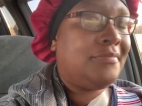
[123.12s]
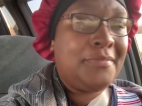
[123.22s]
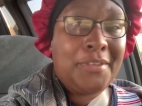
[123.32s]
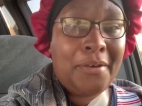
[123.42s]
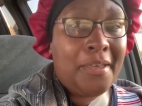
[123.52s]

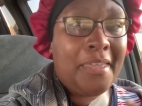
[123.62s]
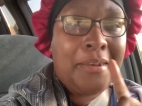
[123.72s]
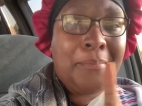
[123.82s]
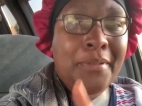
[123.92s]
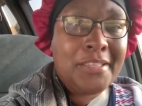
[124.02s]
go ahead
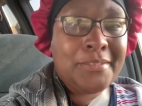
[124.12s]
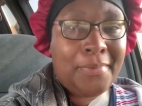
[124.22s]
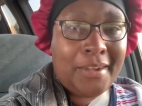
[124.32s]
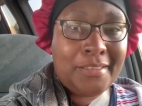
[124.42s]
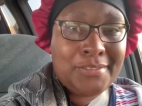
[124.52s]
and bless
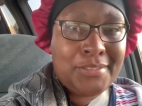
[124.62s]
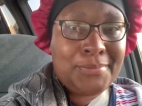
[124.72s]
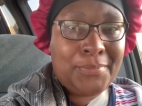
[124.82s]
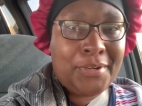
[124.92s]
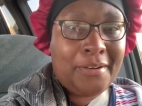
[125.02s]
somebody else
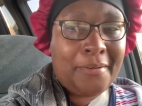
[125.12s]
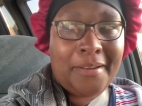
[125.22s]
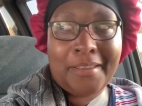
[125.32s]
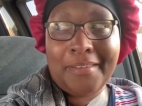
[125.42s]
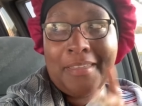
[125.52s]
this morning, all
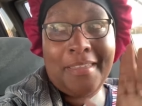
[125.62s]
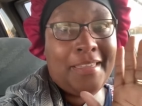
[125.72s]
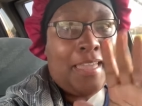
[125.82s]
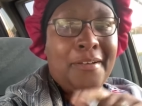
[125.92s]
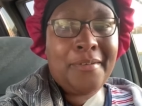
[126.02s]
right?
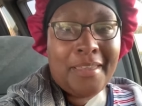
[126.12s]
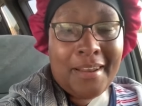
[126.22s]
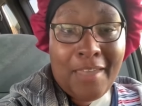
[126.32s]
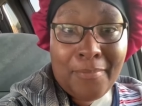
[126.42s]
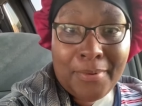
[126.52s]
Y'all go ahead
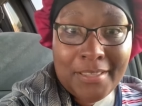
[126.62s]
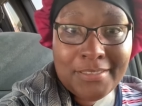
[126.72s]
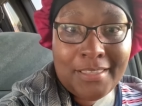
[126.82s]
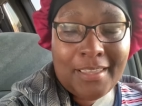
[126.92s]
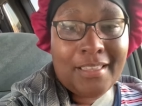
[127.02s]
and have a
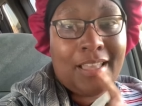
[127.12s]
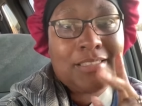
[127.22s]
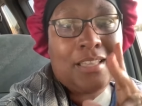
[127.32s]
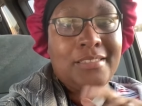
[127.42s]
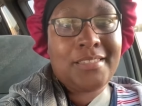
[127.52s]
blessed day. I'll
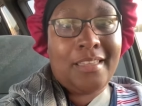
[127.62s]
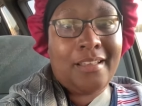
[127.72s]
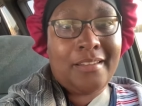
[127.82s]
talk to y'all